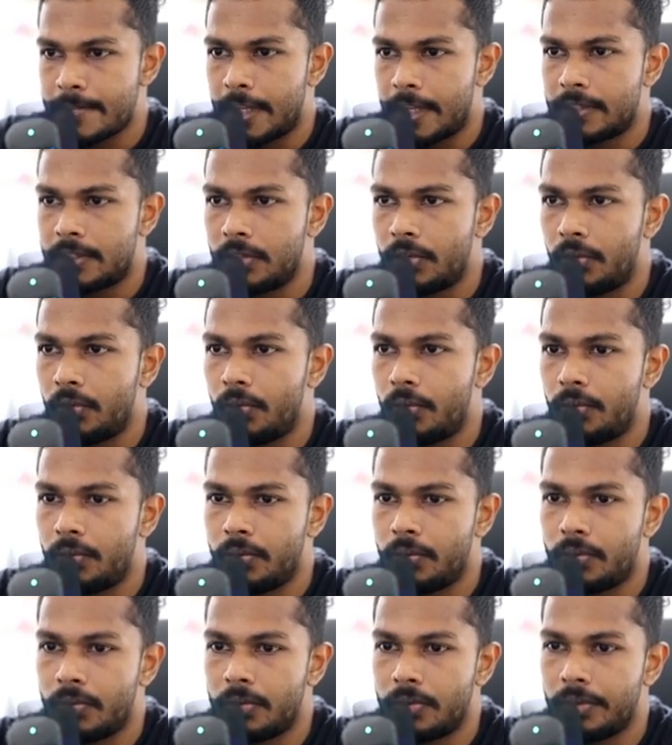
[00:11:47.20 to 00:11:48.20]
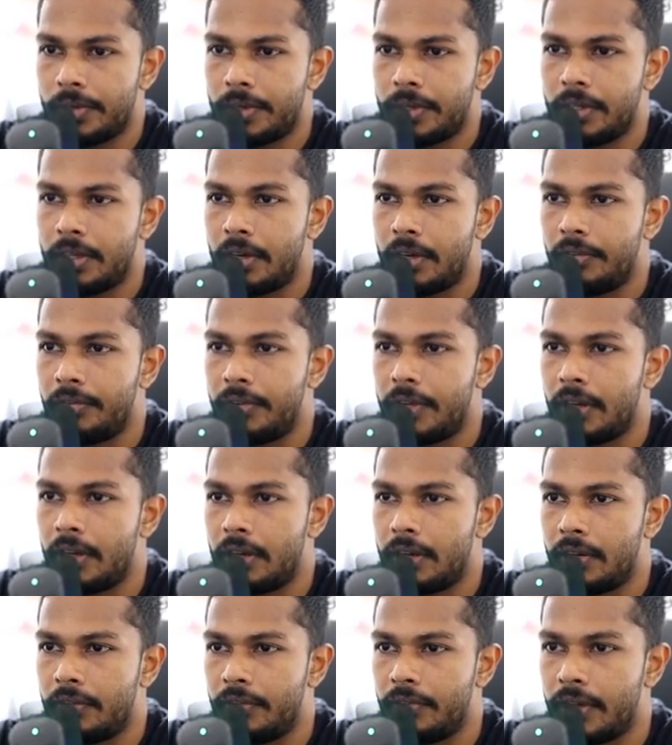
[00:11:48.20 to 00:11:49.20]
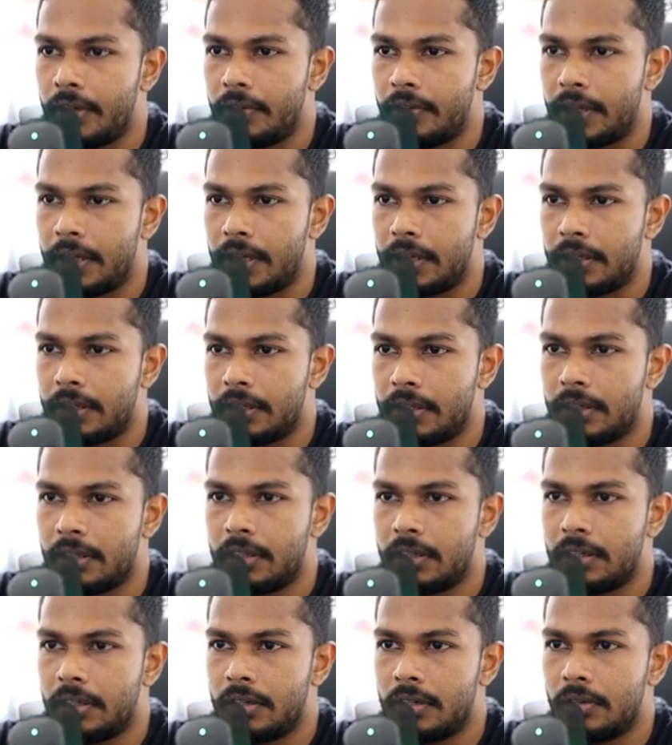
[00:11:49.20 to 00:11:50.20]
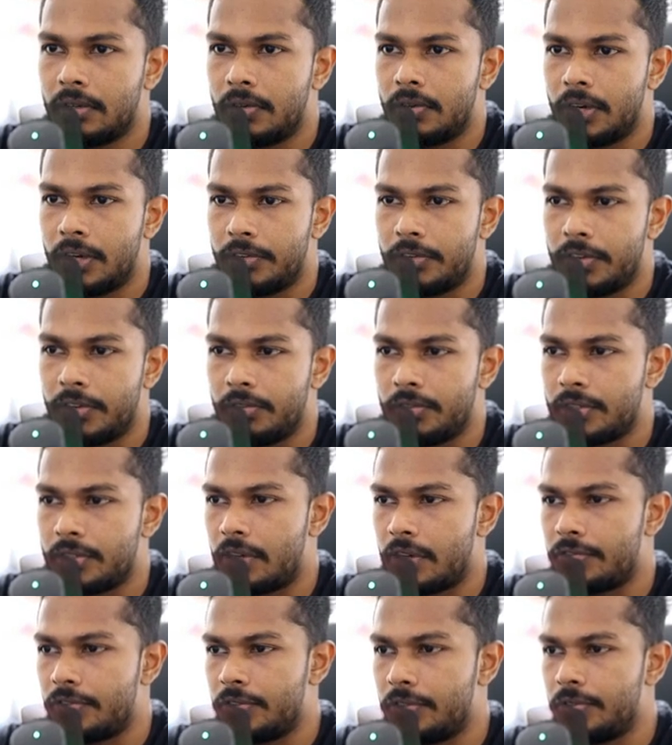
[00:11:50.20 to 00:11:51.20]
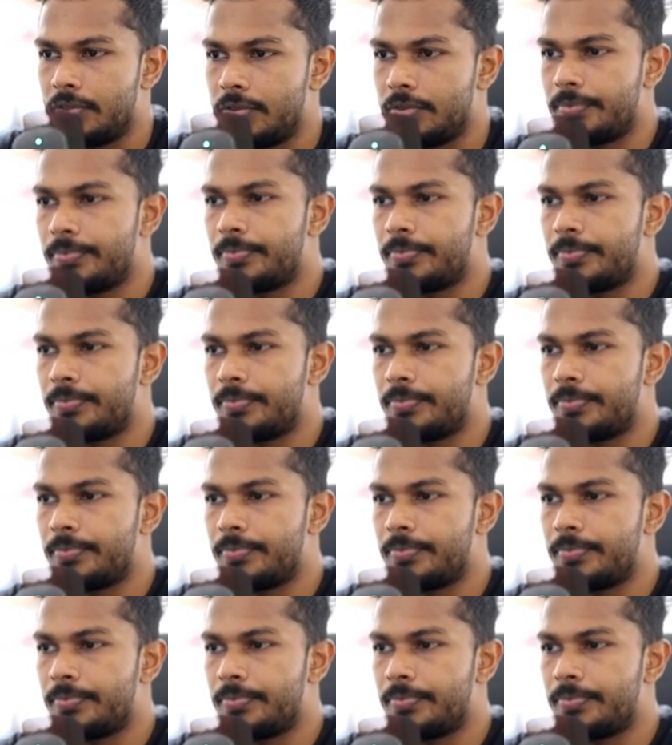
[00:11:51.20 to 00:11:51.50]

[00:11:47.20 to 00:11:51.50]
So yeah, we have like quite a few stuff to do.